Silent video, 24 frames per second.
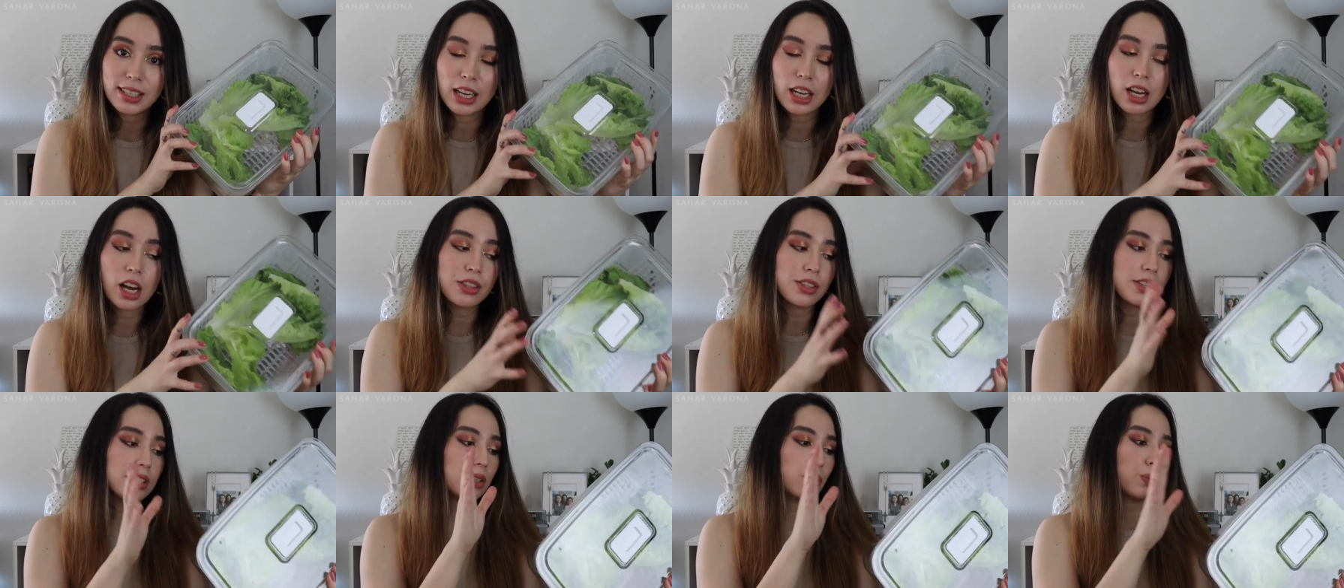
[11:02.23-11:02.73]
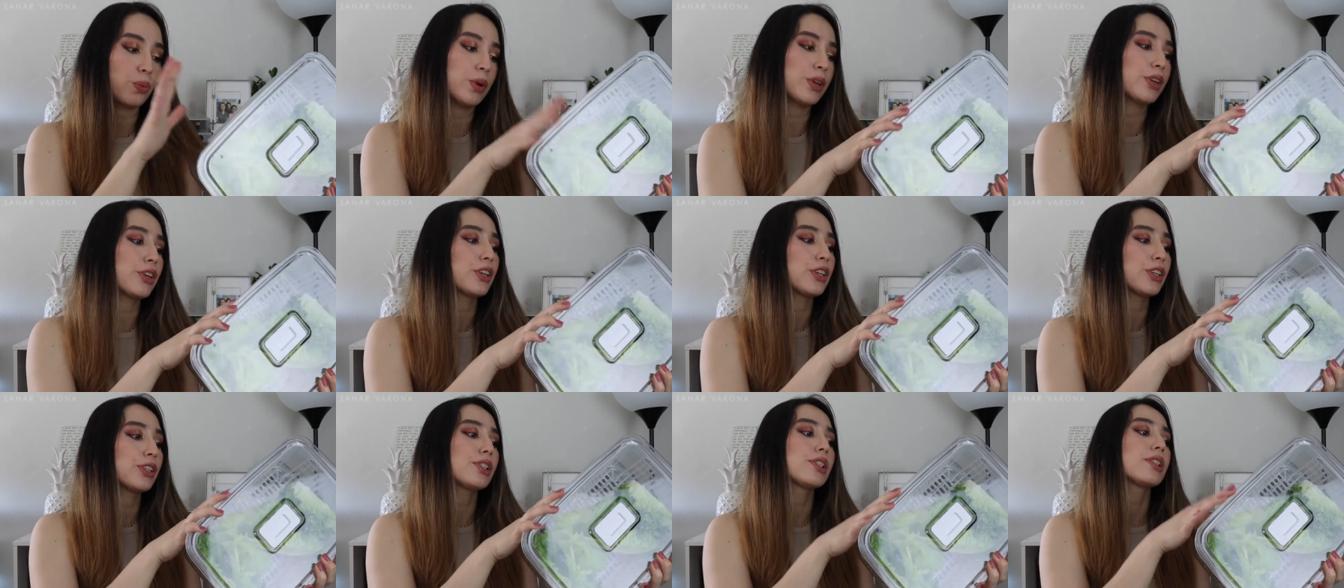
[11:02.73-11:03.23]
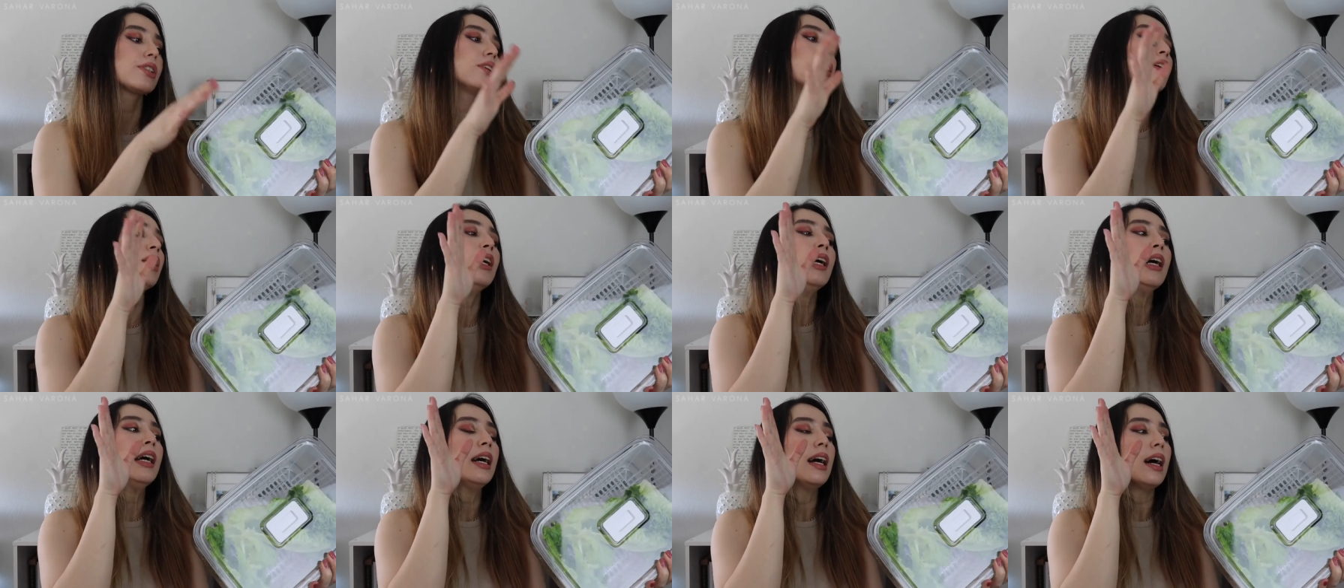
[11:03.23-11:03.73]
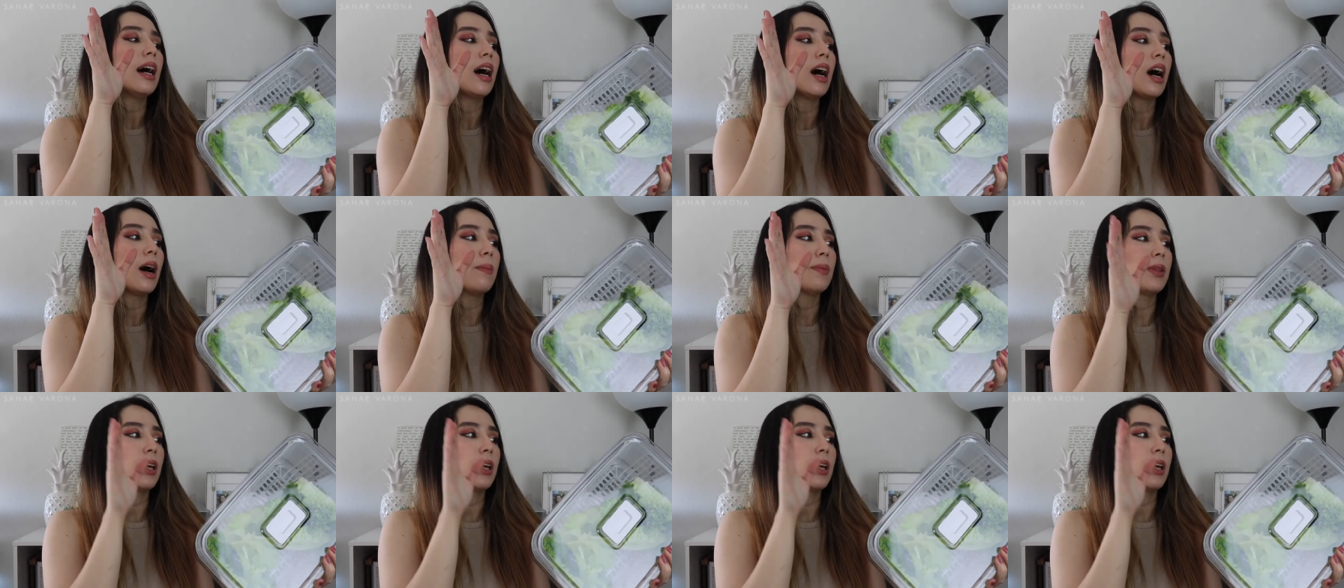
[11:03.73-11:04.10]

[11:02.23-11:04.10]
i got this at winners um,